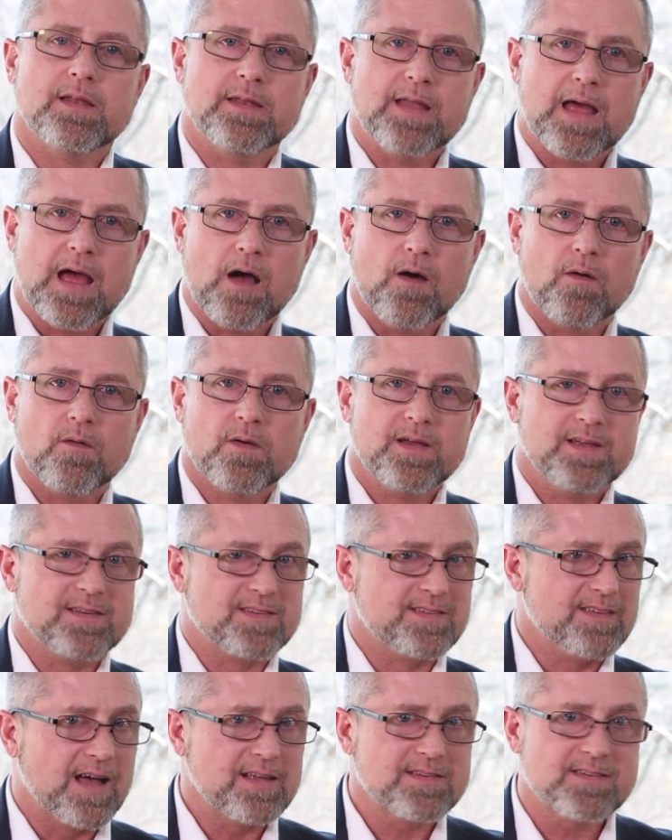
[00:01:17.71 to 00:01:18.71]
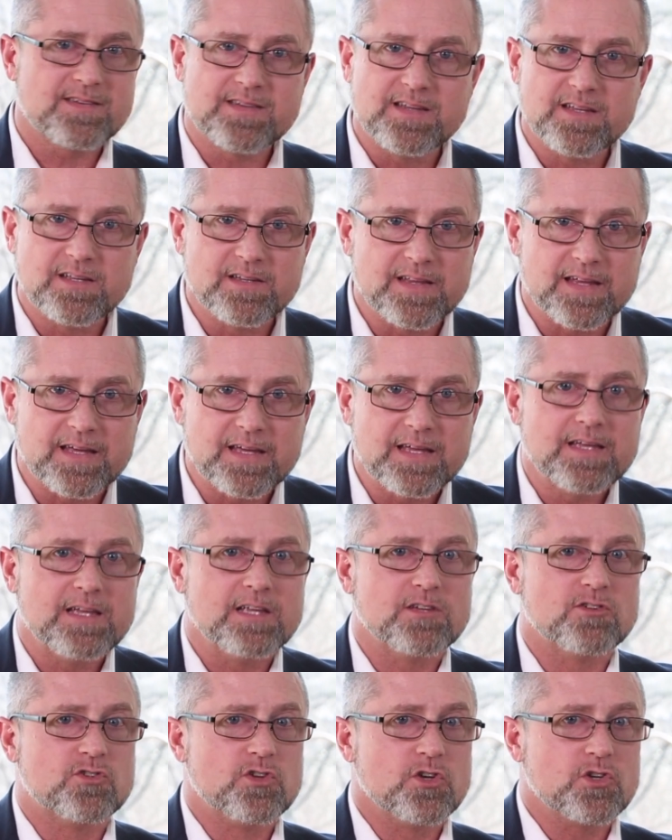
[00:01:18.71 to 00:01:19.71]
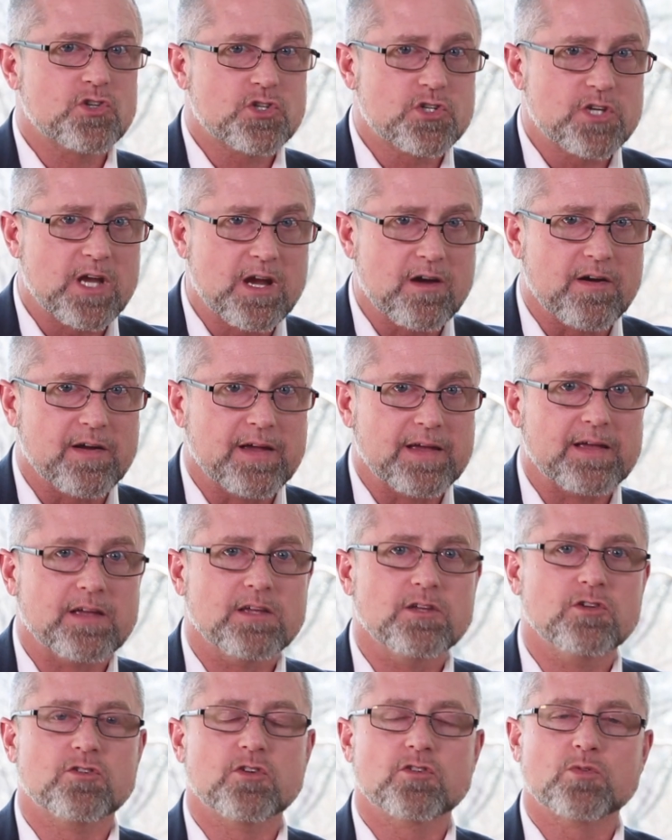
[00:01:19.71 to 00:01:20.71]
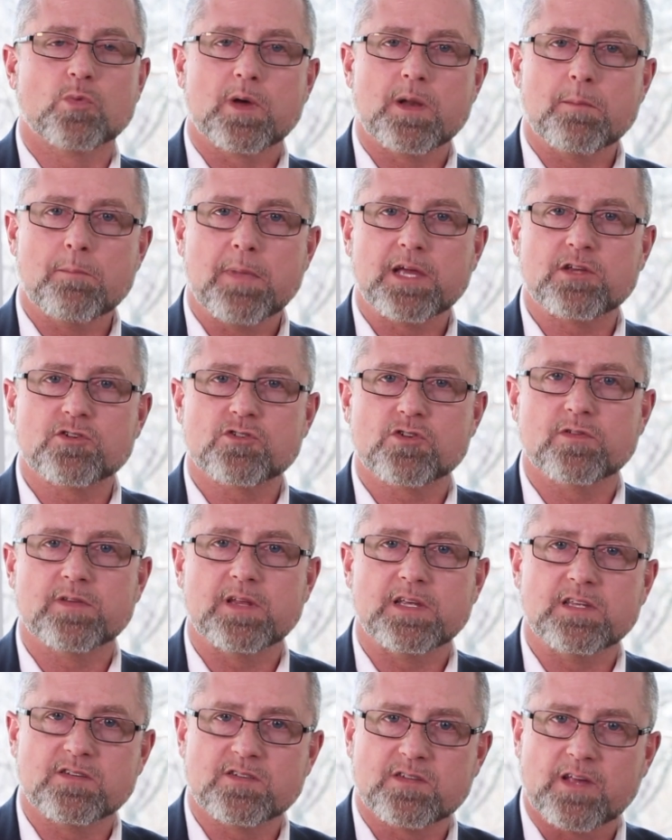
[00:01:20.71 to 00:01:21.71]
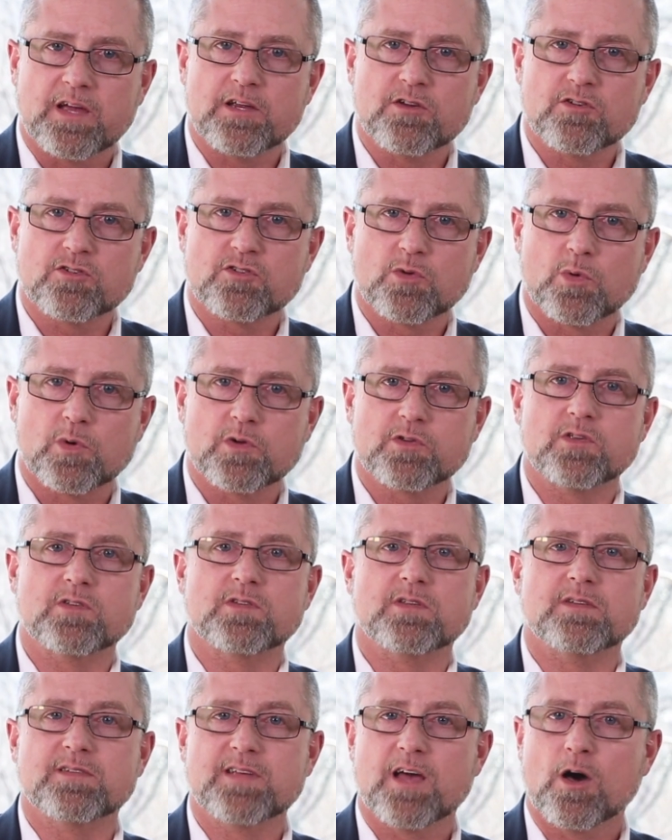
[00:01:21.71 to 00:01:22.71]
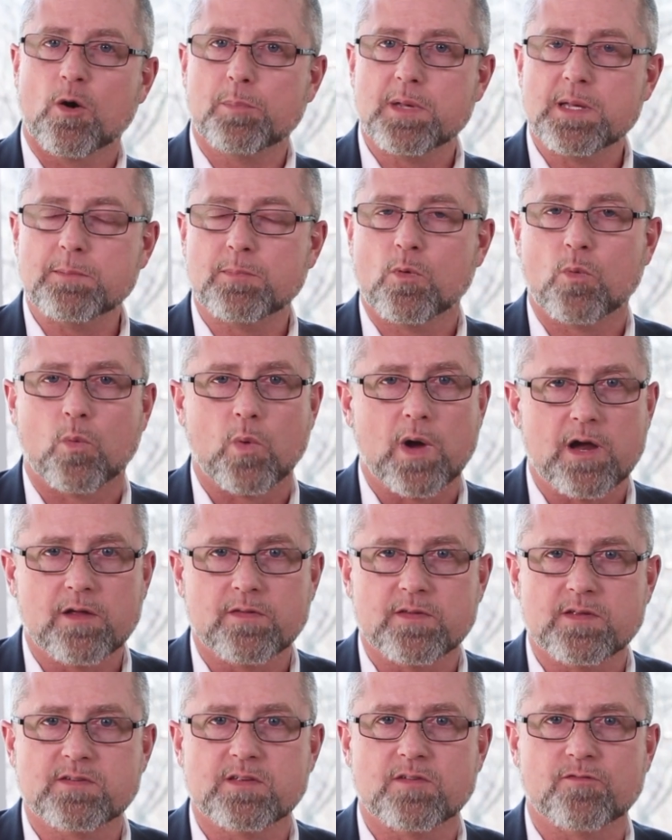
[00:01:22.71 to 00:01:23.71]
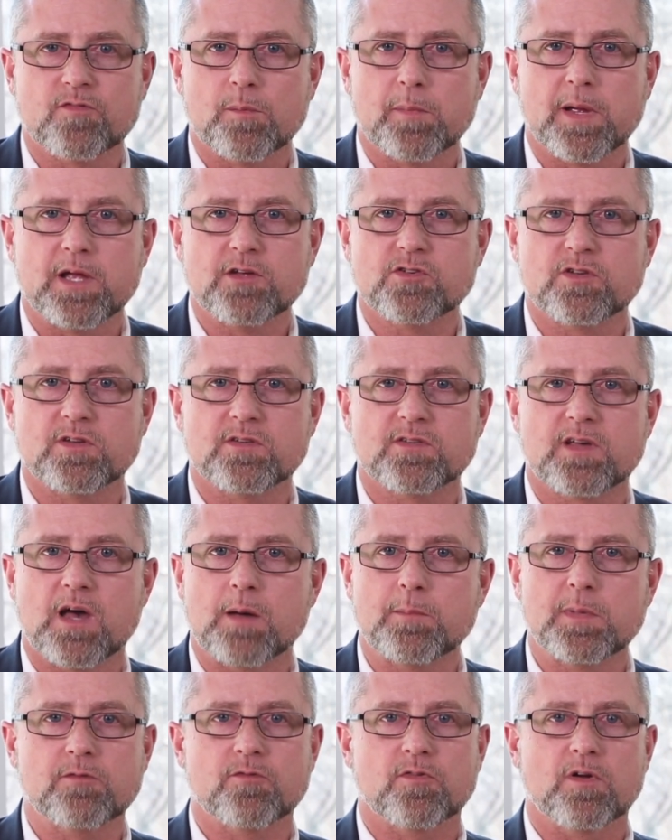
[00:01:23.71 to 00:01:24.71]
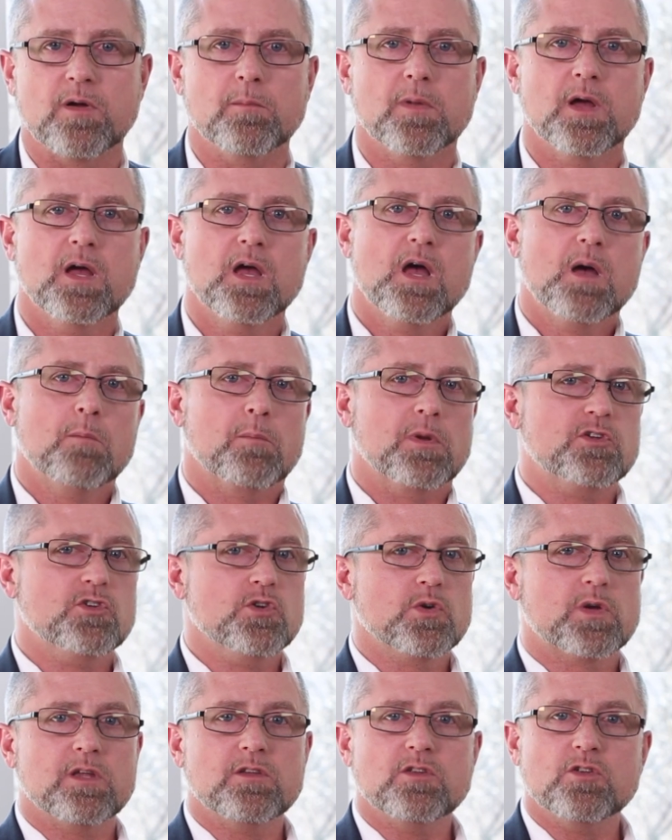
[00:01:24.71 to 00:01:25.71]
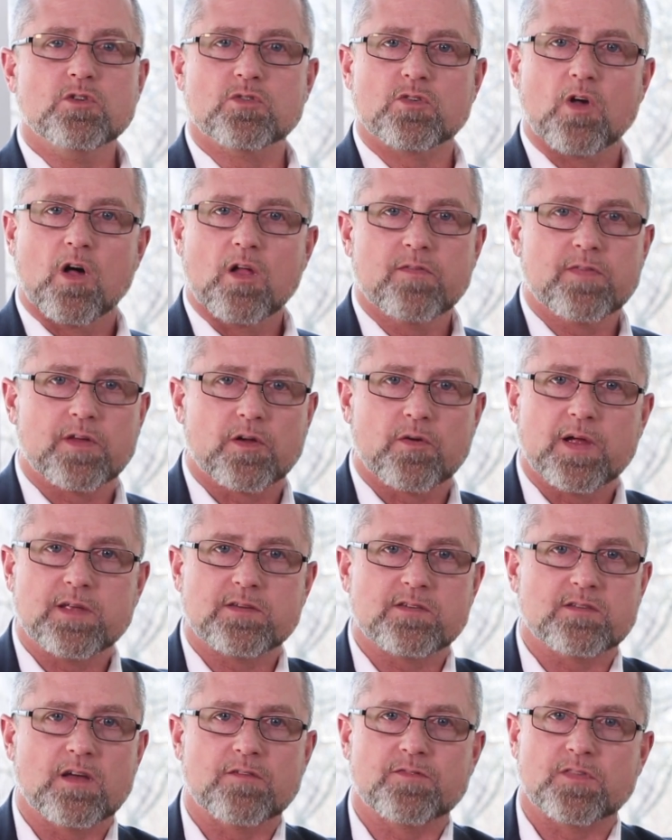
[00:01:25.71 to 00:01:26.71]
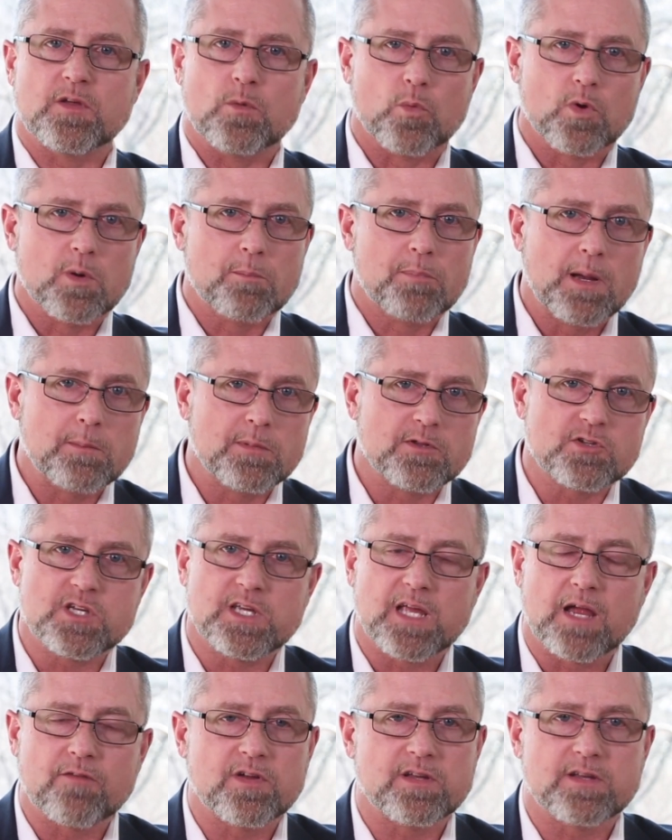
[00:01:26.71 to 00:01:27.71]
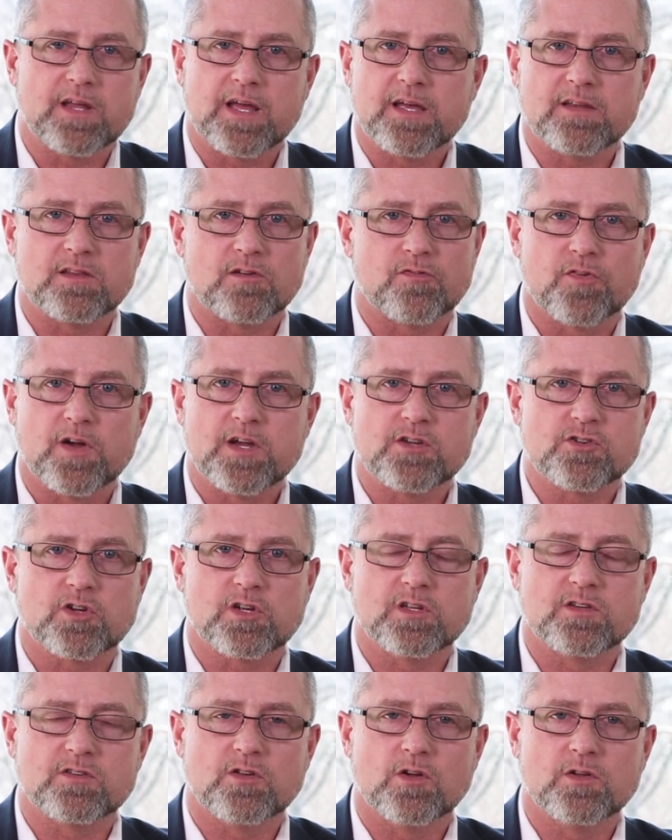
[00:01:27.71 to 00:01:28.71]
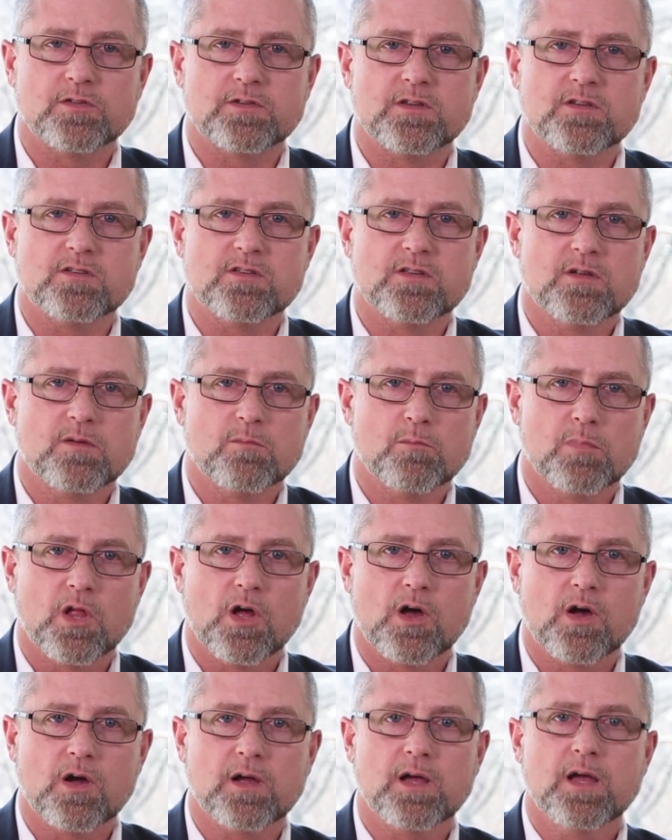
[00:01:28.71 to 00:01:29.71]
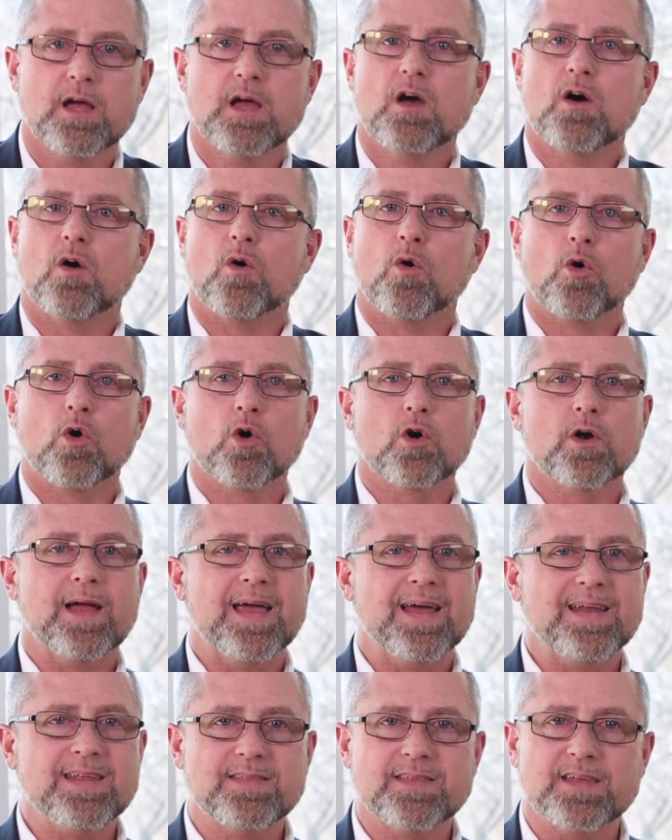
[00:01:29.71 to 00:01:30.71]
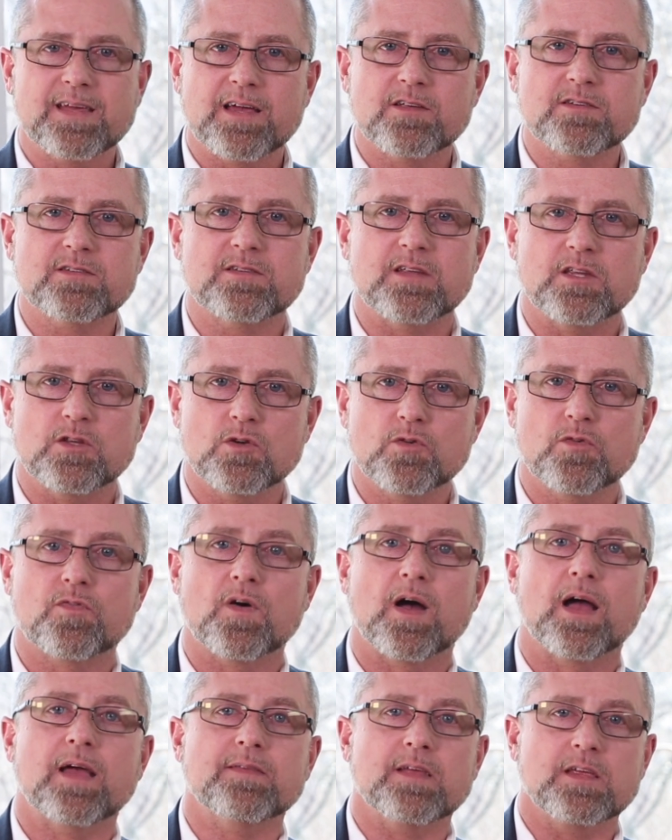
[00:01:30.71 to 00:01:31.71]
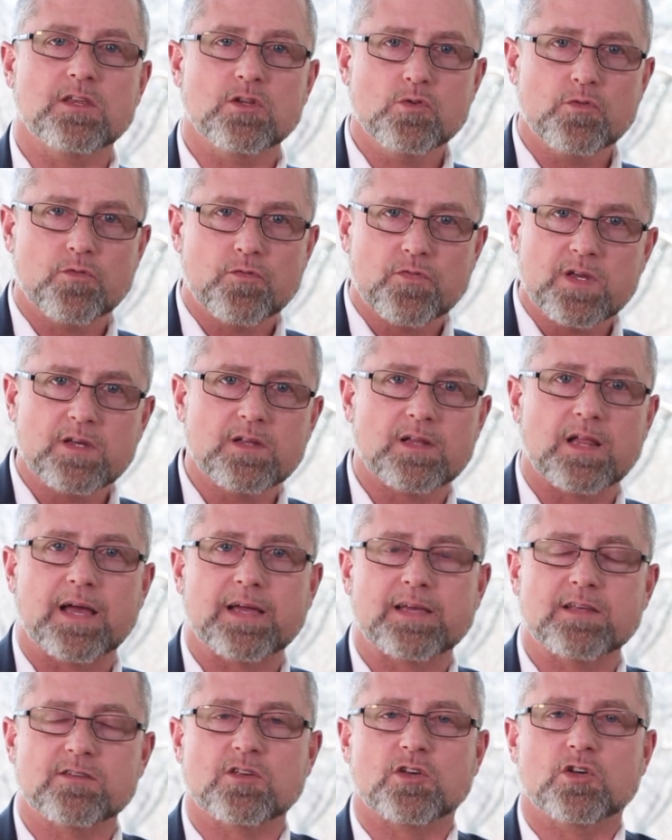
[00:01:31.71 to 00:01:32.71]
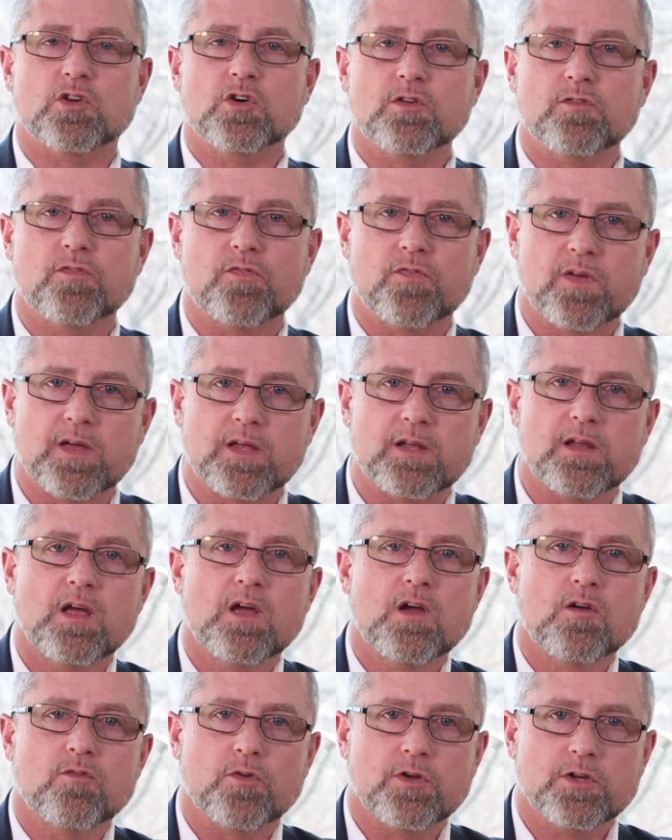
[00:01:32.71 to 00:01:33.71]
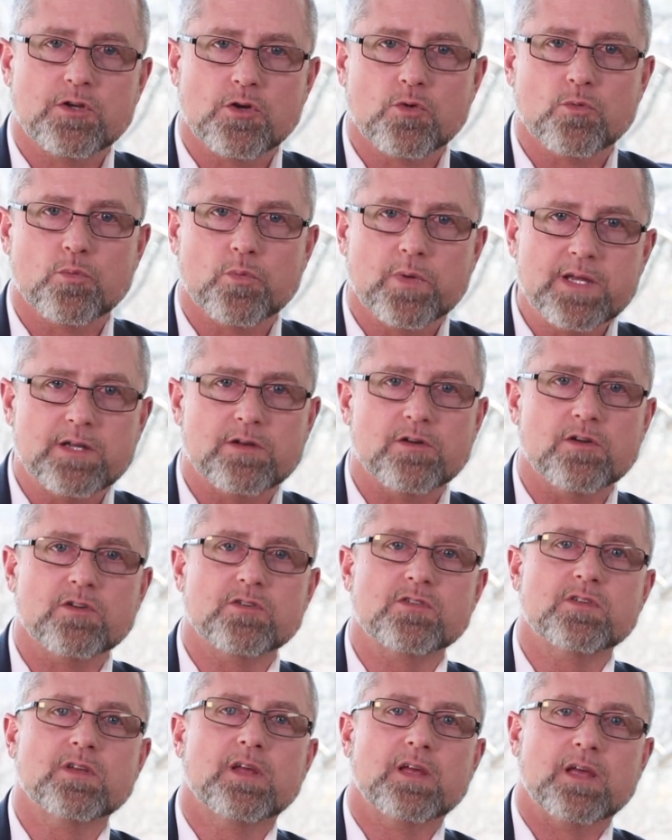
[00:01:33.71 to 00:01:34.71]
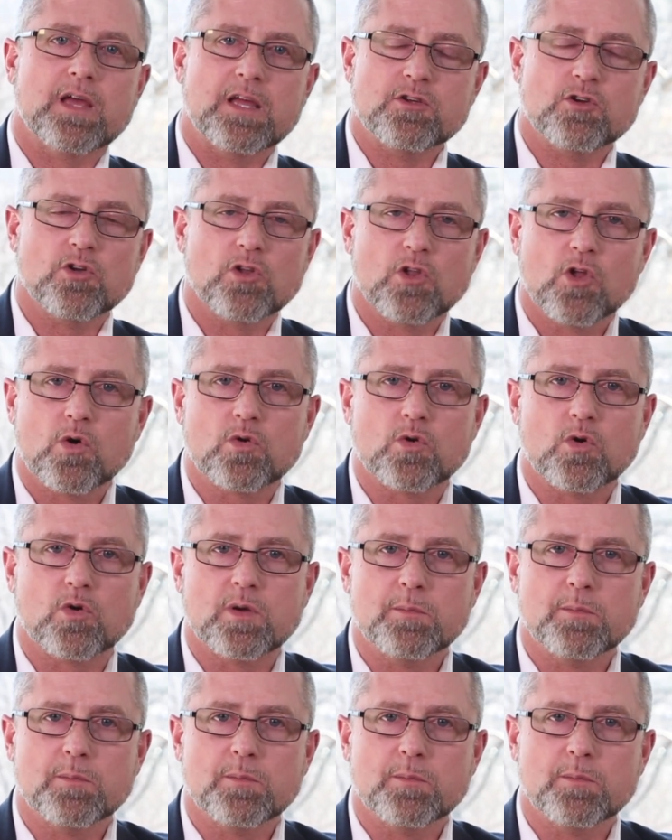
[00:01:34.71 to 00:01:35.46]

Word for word: Now, it's not stealing, it's just sharing. You just want to make sure that you cite your sources and tell people where this information is coming from. But you can use all the great stuff that we're publishing every day in the Frazer Consultants blog, or anything else that you find that you feel like is a good fit for your readers and your local